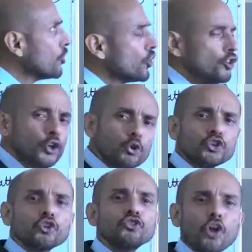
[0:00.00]
that you
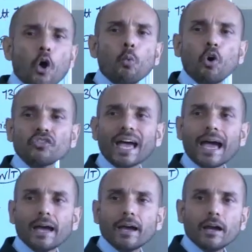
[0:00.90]
should know what
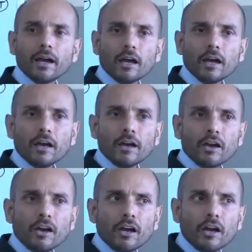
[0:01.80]
that
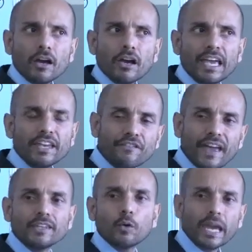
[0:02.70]

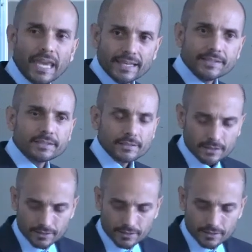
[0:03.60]
event is,